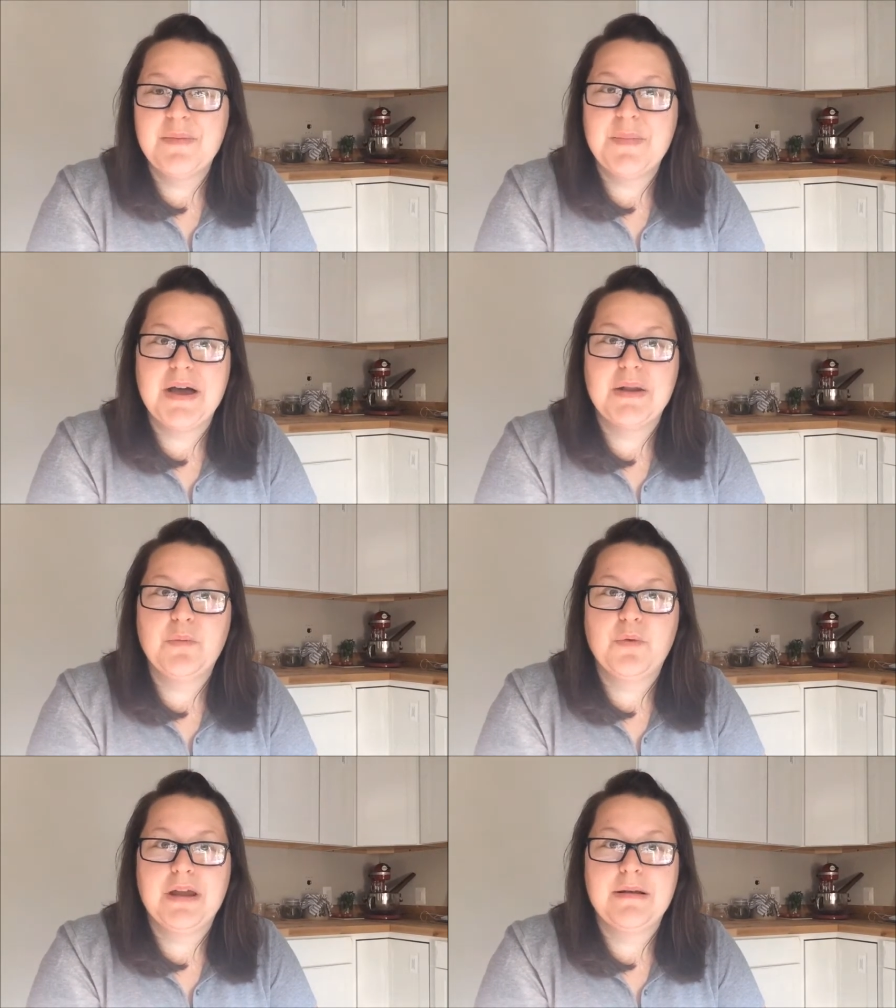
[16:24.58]

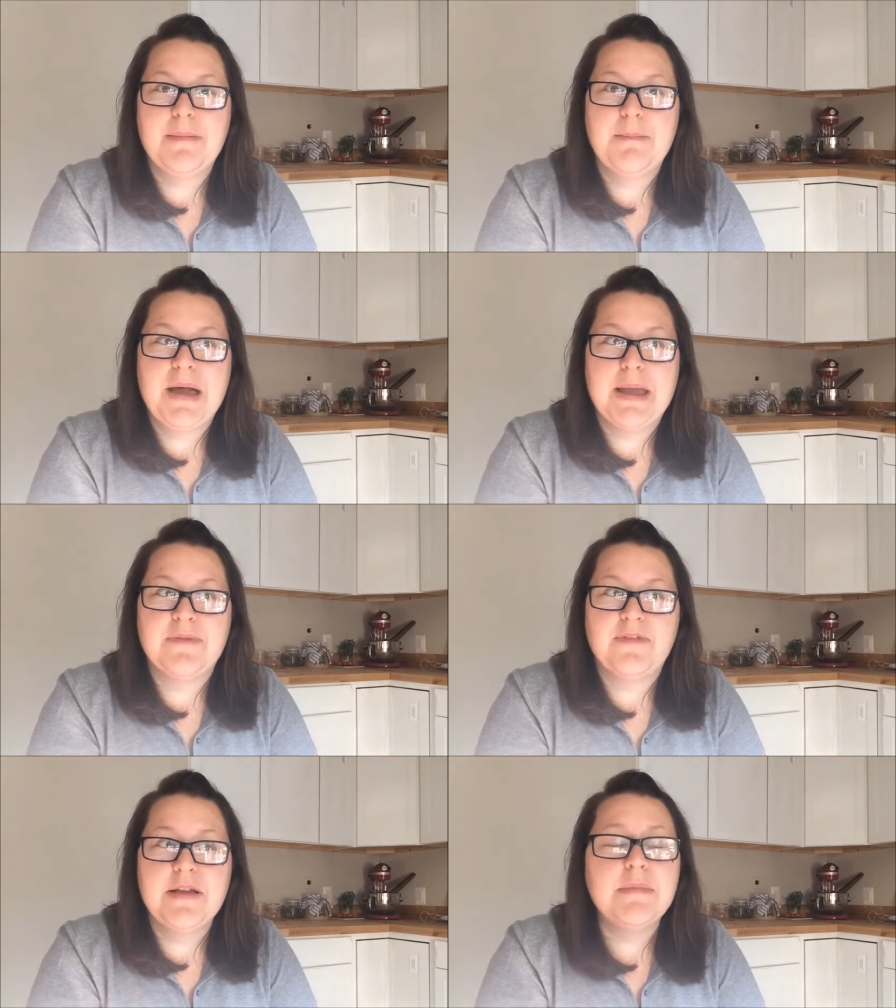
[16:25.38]
But when
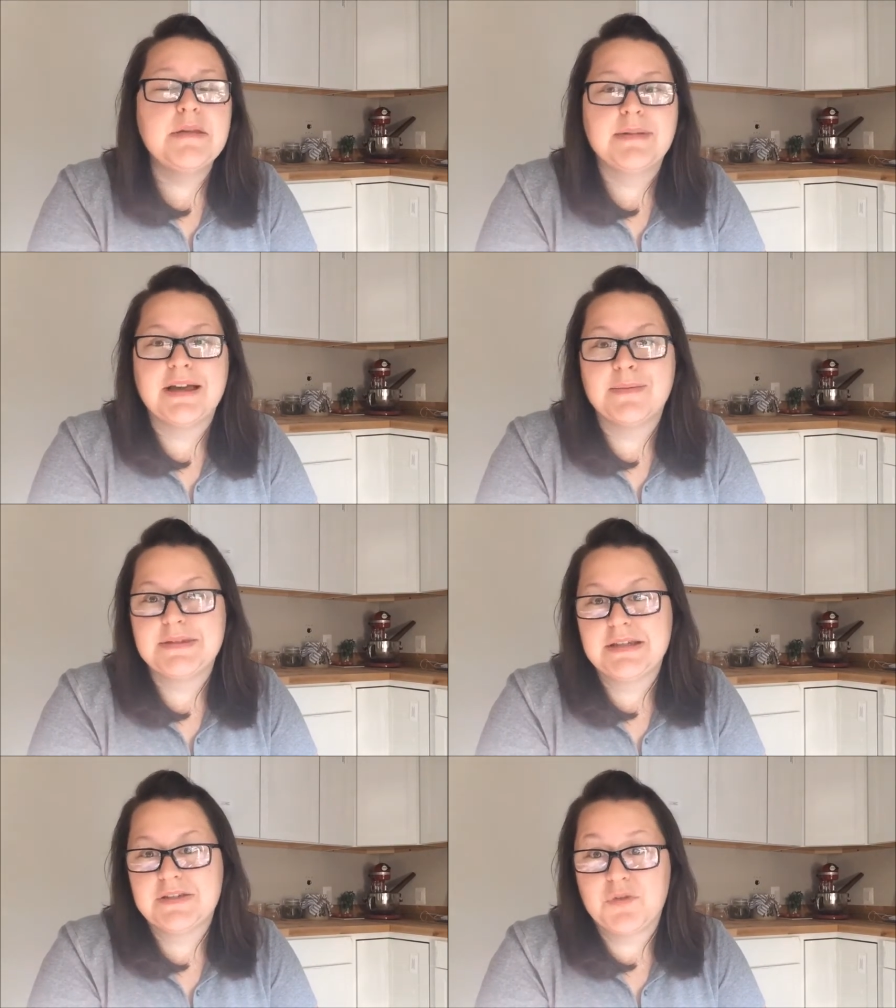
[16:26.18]
my family
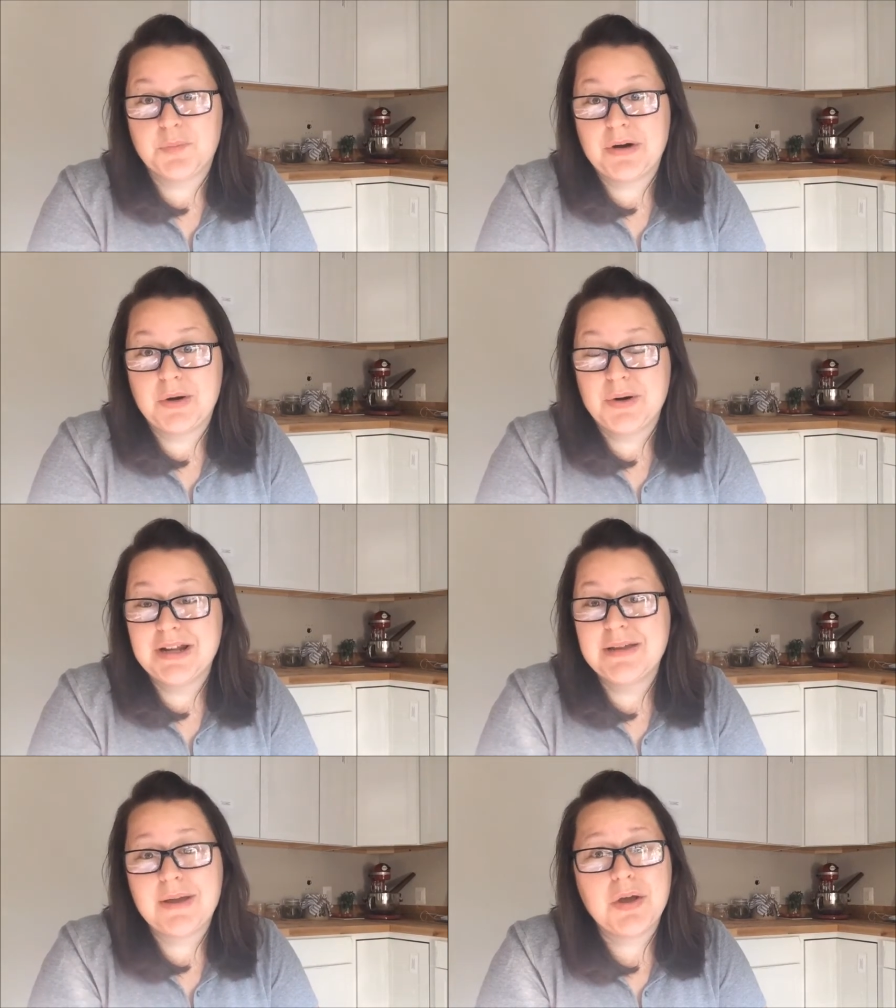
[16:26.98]
becomes less of a
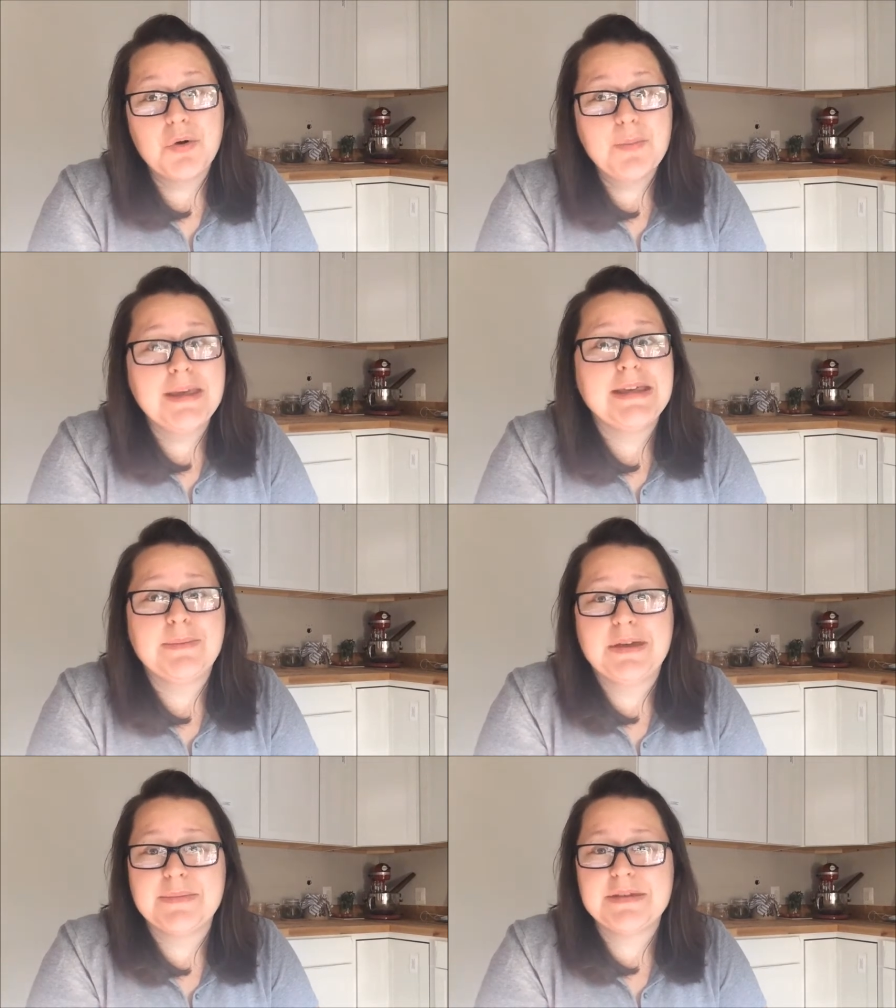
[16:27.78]
priority and my
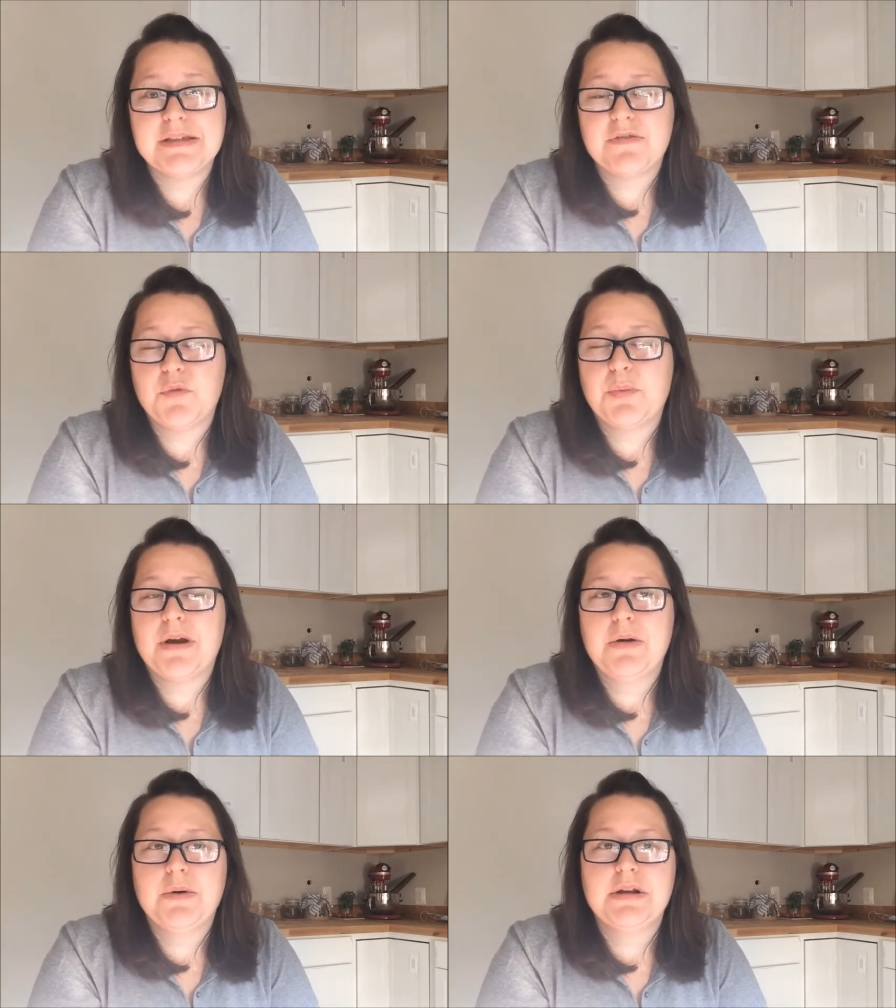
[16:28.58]
homemaking becomes less of a
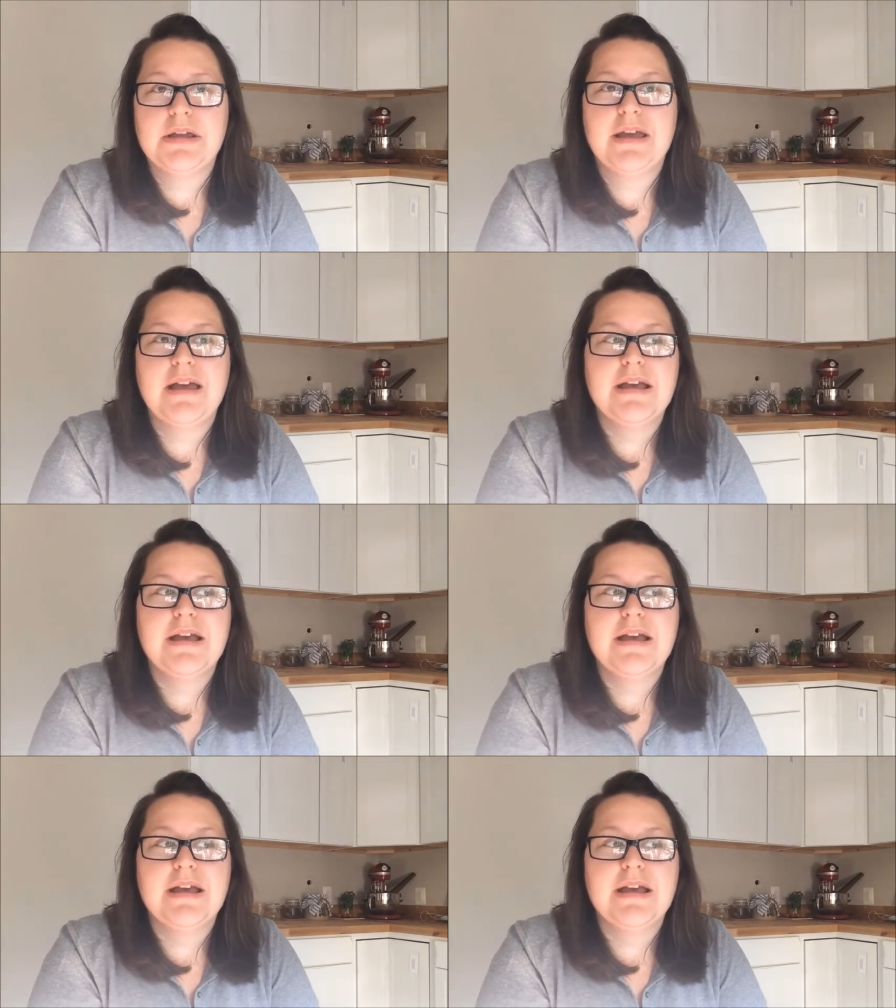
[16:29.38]
priority,